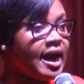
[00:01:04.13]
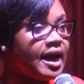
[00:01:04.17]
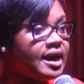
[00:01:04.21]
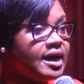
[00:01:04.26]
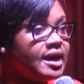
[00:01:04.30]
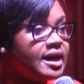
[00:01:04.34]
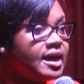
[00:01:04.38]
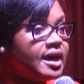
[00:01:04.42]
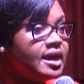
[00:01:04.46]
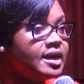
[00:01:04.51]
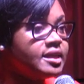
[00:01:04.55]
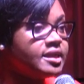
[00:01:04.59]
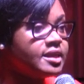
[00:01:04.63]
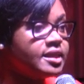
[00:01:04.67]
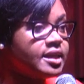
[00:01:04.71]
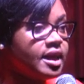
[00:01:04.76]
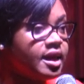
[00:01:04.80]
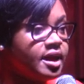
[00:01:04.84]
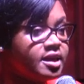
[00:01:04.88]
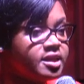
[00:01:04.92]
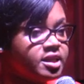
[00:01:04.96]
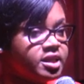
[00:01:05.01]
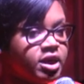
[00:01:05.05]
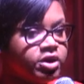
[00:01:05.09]
Angus,
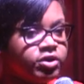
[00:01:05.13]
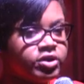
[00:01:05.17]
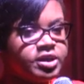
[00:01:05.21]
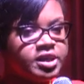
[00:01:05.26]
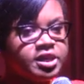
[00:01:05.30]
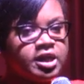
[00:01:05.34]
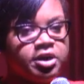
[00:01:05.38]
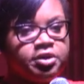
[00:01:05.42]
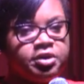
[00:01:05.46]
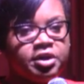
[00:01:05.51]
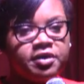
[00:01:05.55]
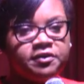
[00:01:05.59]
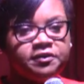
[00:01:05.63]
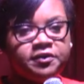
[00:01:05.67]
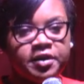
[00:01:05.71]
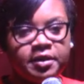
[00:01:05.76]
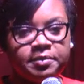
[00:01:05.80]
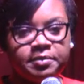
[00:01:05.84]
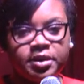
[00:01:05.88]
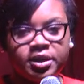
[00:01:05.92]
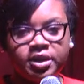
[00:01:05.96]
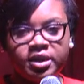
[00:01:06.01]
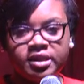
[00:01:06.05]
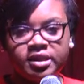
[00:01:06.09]
Secretary of
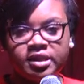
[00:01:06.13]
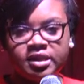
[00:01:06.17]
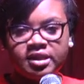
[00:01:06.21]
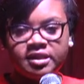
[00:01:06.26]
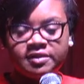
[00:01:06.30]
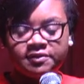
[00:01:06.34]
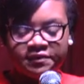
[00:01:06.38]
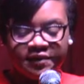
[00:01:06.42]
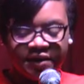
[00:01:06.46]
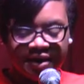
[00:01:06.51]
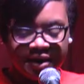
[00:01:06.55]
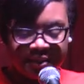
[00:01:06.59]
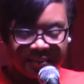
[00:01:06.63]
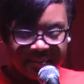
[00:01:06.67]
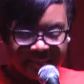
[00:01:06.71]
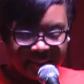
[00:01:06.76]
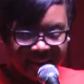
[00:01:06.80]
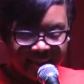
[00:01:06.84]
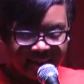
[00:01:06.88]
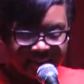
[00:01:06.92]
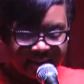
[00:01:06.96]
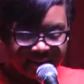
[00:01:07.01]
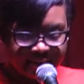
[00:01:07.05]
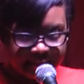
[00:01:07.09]
Community
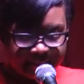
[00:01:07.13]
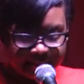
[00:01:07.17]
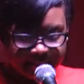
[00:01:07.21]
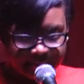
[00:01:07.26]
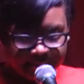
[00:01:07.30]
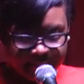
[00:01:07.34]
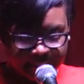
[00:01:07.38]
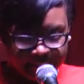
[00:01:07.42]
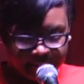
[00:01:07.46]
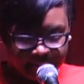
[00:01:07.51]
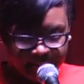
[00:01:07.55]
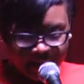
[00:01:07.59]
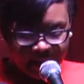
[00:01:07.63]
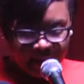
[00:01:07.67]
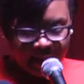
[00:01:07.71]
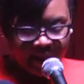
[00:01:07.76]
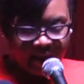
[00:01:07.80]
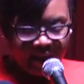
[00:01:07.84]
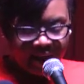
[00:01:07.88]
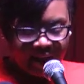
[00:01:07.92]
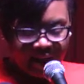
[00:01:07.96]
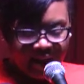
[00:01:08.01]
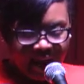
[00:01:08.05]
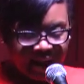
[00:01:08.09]
Development
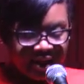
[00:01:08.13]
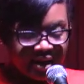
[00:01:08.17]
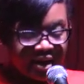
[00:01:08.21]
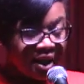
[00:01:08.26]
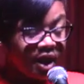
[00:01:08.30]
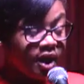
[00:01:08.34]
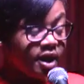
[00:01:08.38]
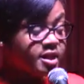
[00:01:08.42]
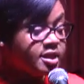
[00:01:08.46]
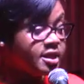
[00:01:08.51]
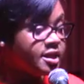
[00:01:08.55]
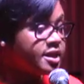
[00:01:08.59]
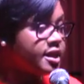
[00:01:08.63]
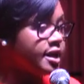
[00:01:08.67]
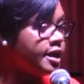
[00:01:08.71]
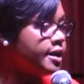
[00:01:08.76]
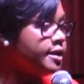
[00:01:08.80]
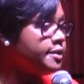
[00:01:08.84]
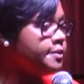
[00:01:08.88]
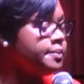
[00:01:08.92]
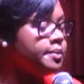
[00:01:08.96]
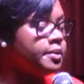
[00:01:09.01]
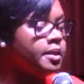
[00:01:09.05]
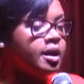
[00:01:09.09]
and
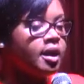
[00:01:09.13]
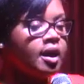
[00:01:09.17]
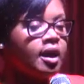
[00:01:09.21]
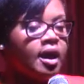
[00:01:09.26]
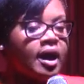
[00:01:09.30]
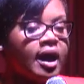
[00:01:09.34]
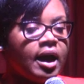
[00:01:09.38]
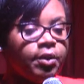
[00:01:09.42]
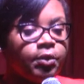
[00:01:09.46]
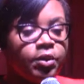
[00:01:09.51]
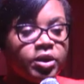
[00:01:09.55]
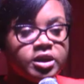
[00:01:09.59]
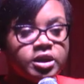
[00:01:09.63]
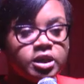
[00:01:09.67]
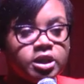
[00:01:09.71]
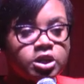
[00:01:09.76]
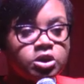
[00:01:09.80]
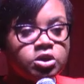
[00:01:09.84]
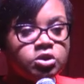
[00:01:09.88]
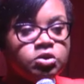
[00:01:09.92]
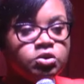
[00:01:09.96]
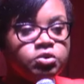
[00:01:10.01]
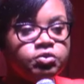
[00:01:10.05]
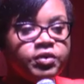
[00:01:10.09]
Culture. I want
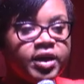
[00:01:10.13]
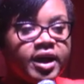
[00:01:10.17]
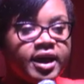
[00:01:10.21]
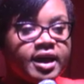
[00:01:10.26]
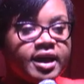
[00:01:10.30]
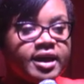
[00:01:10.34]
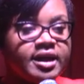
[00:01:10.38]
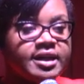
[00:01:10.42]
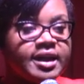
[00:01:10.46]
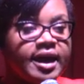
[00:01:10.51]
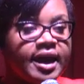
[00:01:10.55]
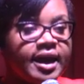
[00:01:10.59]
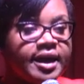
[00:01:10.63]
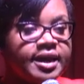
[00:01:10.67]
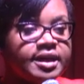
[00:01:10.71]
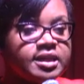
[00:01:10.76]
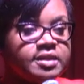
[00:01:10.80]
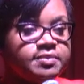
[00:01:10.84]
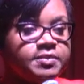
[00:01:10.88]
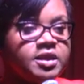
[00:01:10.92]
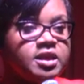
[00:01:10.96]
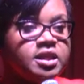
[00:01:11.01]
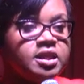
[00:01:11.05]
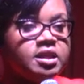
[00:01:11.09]
to recognize
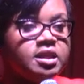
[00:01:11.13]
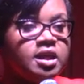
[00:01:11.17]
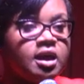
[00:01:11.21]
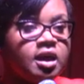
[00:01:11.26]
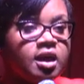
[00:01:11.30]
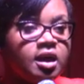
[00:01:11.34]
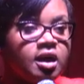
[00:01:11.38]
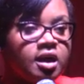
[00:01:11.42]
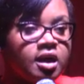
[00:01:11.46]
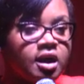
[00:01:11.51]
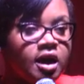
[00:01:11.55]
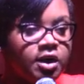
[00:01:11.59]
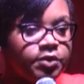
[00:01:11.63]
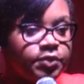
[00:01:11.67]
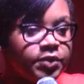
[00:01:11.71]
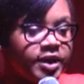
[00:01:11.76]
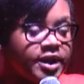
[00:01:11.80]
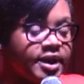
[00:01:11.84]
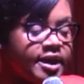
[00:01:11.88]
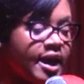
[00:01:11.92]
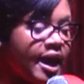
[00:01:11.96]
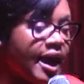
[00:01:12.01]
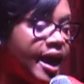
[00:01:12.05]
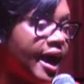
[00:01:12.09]
Mr.
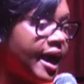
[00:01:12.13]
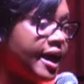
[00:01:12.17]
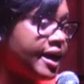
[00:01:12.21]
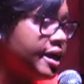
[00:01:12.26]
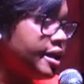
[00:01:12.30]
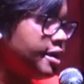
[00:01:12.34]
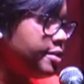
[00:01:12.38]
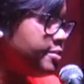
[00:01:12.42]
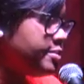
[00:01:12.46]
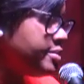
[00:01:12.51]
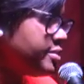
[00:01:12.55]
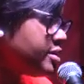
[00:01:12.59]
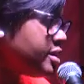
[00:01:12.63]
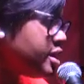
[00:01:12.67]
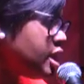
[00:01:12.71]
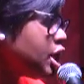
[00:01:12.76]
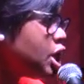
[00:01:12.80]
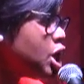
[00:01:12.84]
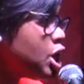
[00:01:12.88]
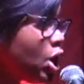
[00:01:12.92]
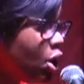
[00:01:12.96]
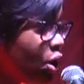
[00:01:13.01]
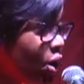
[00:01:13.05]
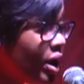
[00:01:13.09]
Godwin Adams,
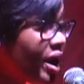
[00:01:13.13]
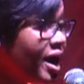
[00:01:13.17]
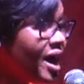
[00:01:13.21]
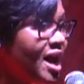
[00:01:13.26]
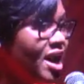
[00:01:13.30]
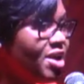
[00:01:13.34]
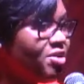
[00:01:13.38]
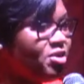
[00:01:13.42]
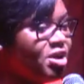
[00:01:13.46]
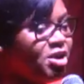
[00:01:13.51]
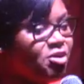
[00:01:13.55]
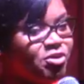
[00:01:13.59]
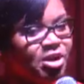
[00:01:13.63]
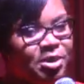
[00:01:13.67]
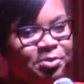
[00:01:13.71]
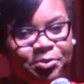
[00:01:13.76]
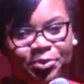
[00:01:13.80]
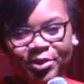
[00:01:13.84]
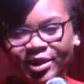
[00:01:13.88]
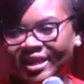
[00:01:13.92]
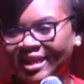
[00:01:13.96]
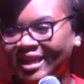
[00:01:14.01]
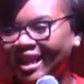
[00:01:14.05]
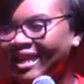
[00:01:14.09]
your area
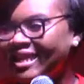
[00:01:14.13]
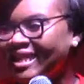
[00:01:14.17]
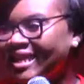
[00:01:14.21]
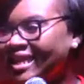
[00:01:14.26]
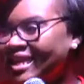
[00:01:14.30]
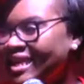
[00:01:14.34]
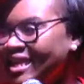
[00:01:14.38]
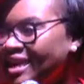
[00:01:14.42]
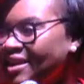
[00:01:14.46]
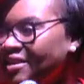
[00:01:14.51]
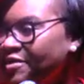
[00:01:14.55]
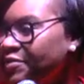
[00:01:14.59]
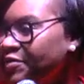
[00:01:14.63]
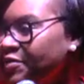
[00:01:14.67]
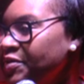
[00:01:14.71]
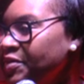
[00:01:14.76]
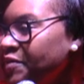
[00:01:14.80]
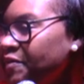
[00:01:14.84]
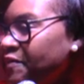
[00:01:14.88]
representative.